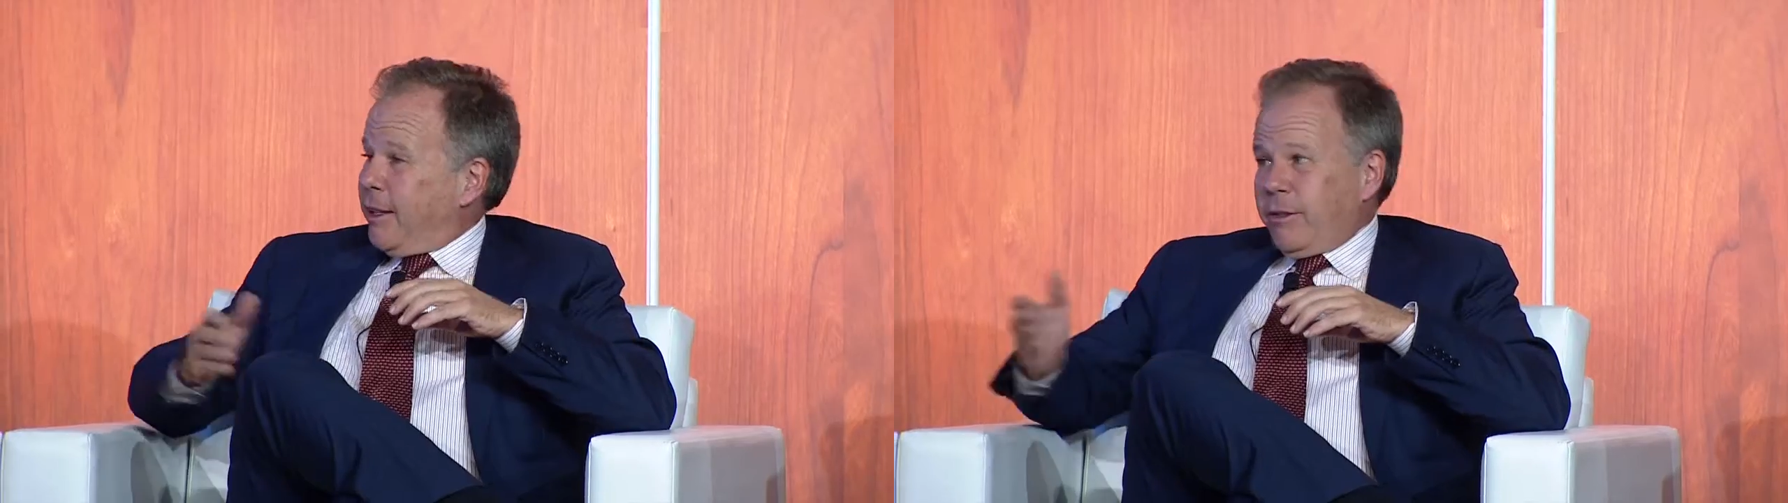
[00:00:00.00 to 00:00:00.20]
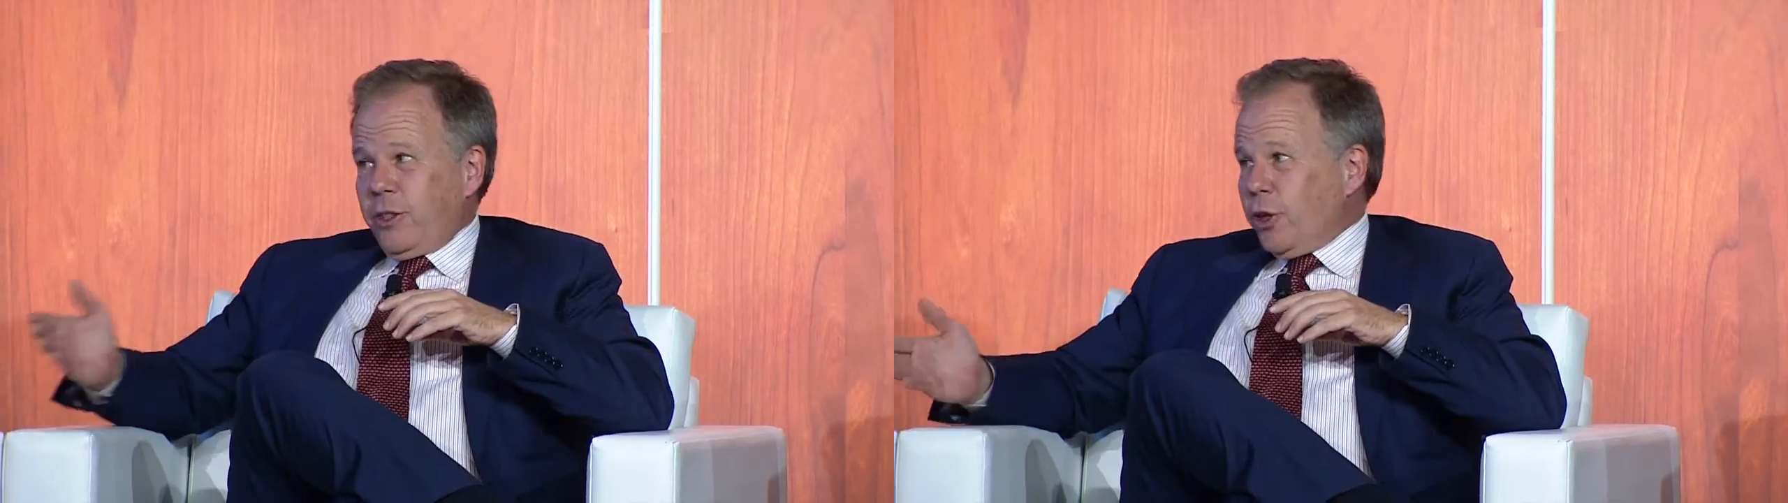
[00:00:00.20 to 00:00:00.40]

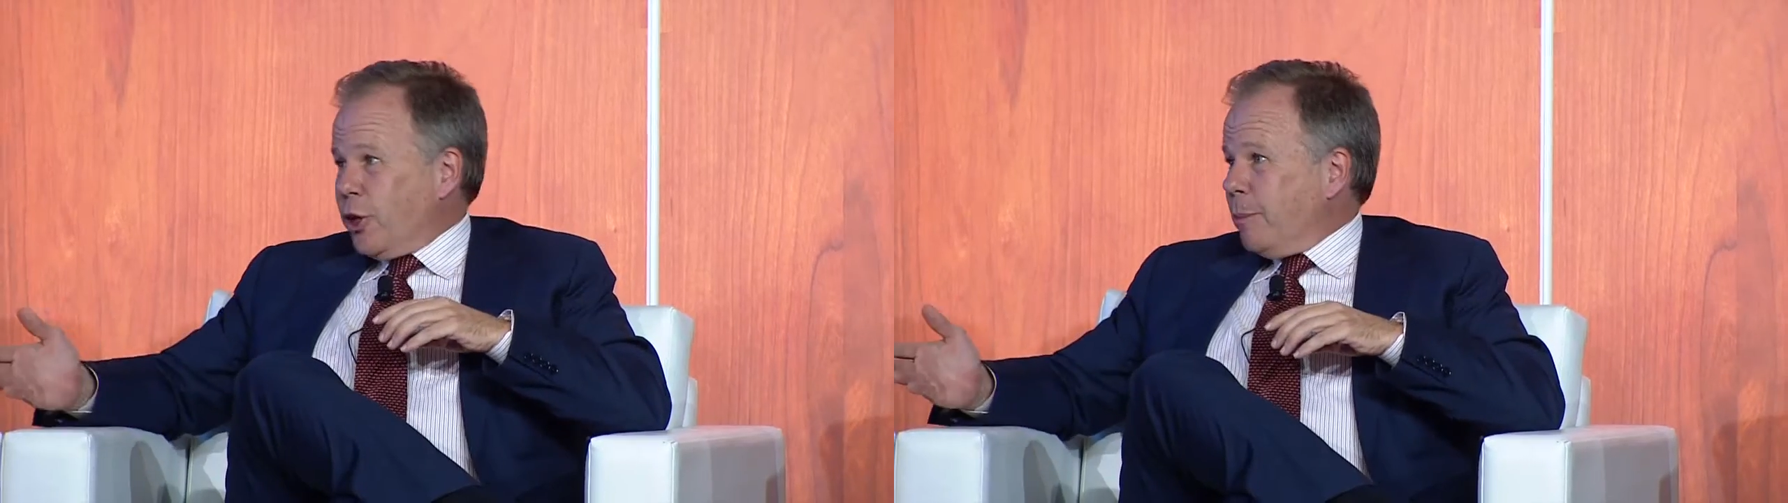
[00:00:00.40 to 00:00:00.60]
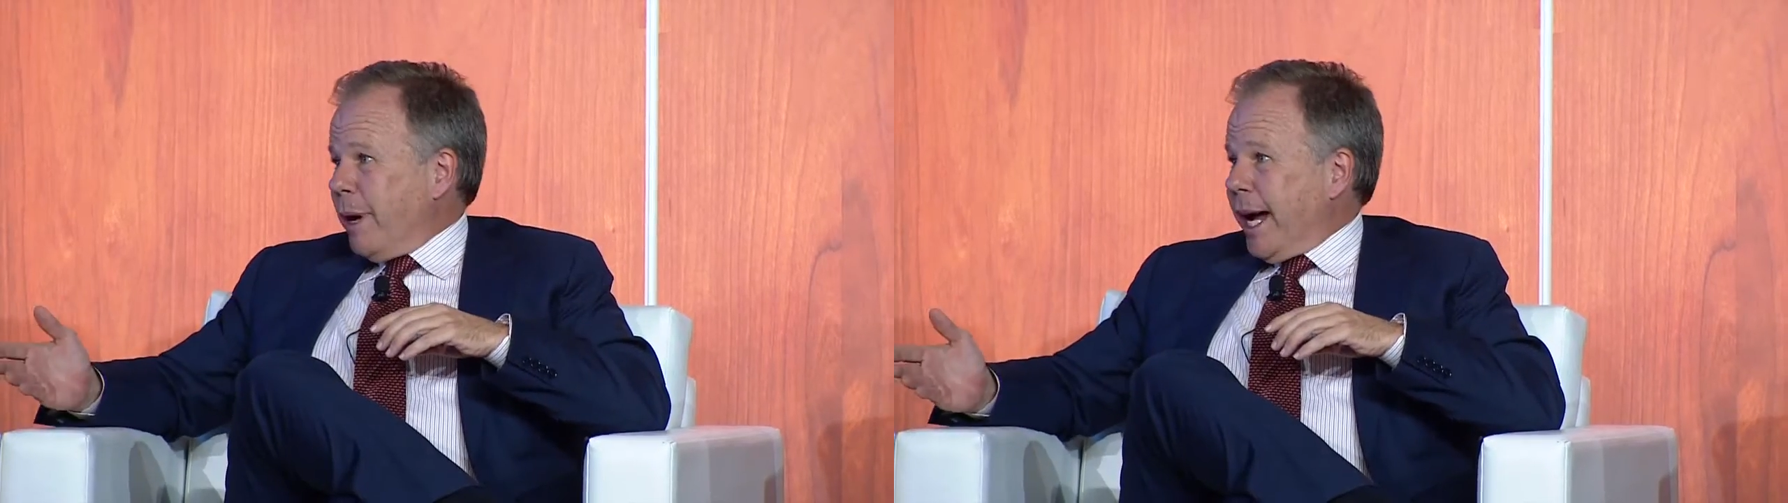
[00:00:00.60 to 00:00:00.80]
Your
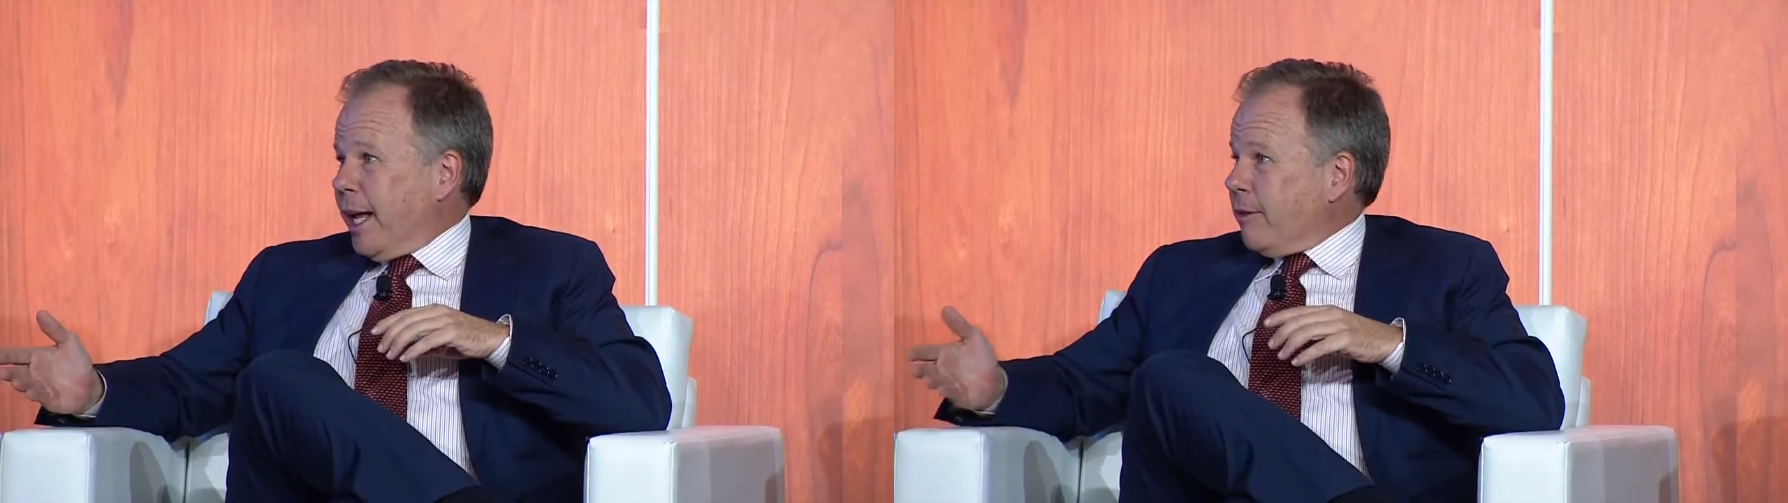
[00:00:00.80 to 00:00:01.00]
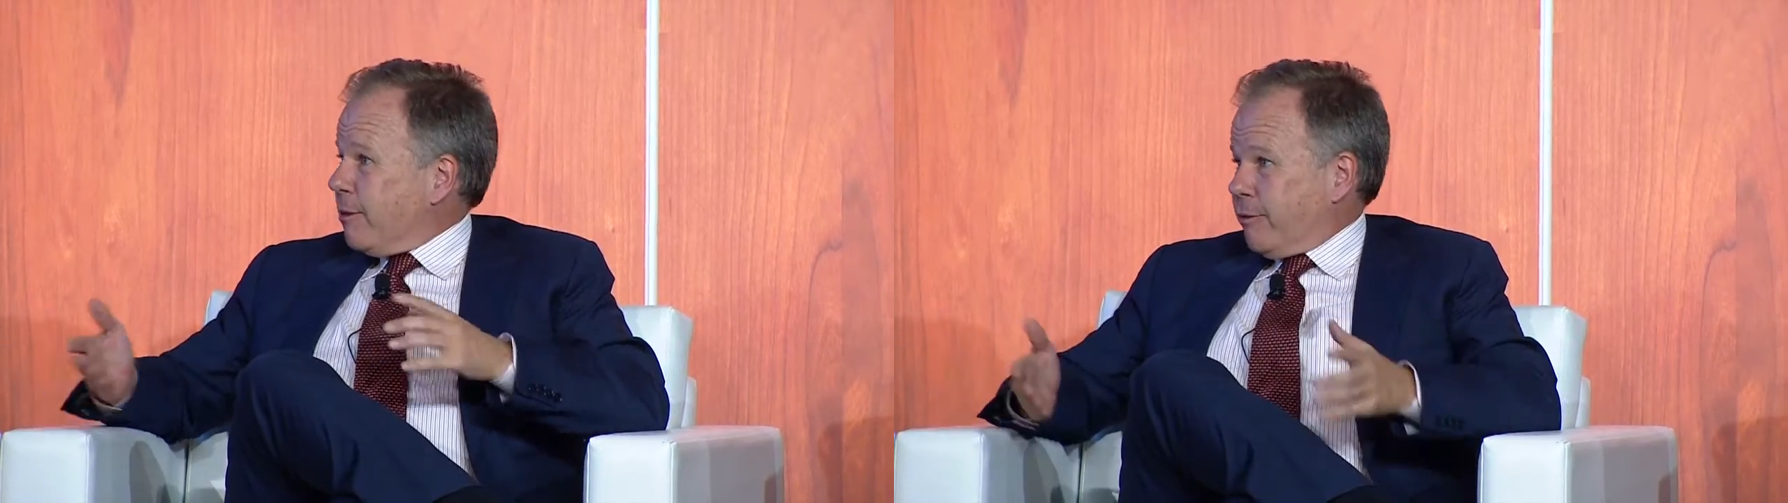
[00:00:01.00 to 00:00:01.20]
good
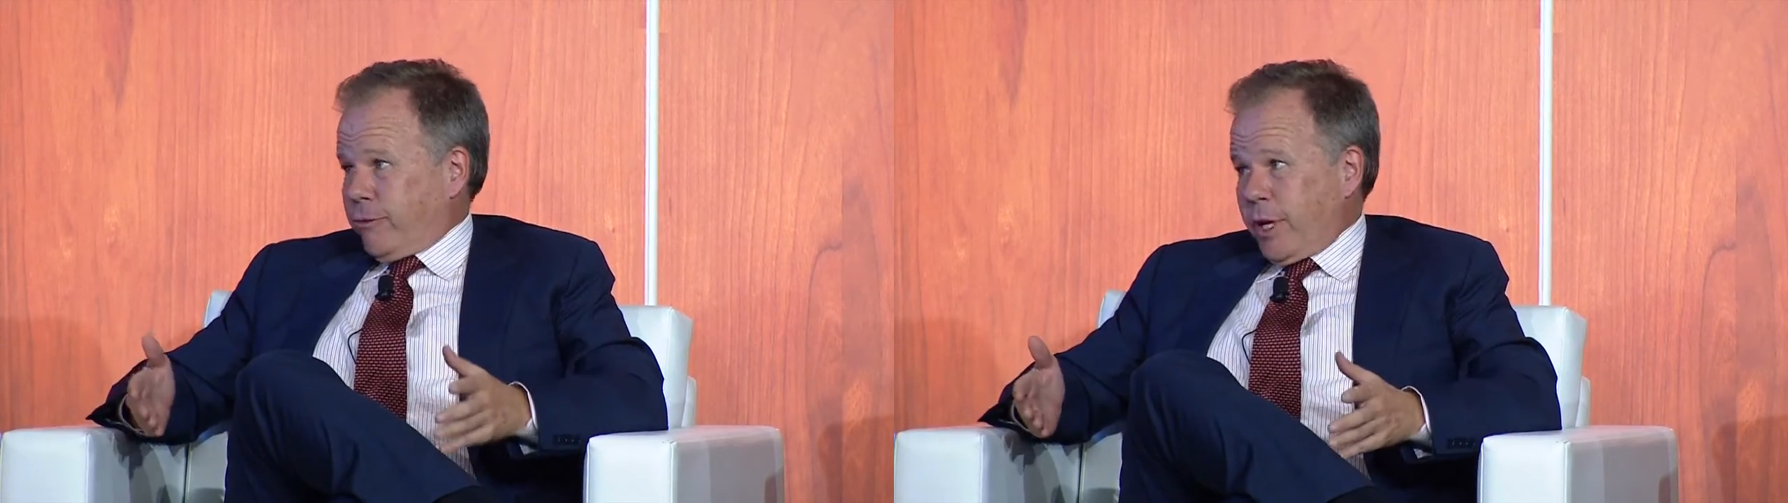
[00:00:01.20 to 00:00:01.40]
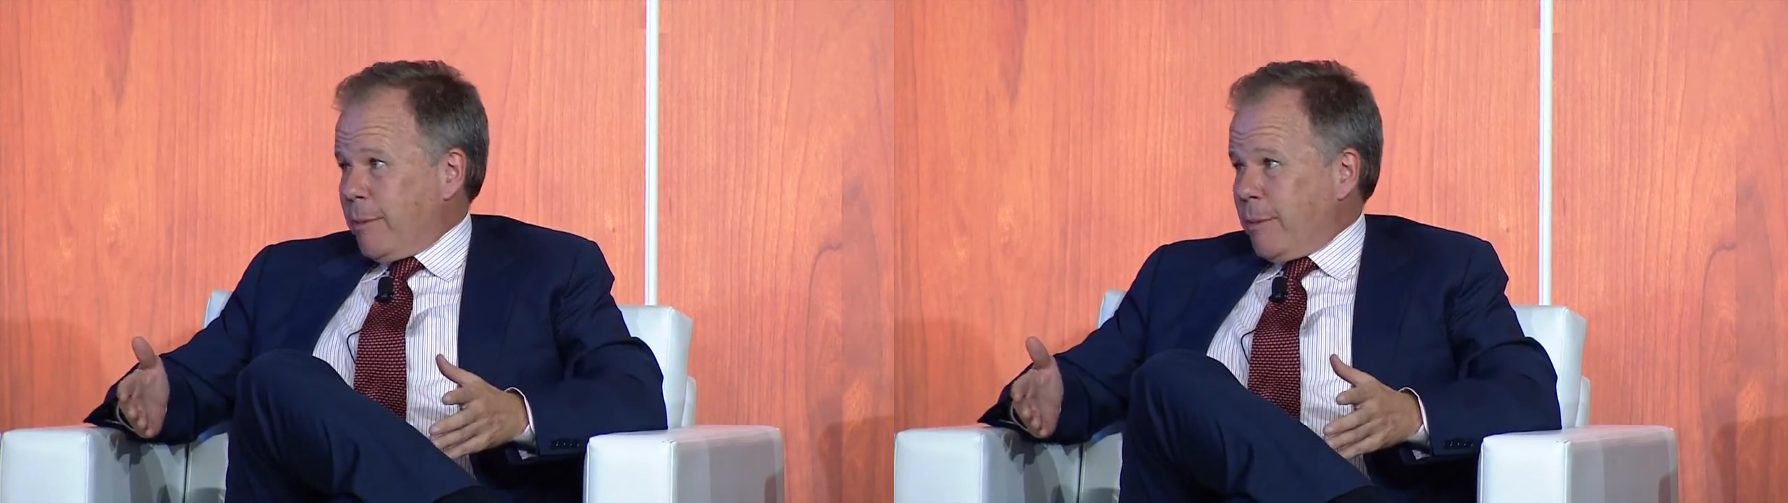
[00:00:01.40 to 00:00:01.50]
pal, friend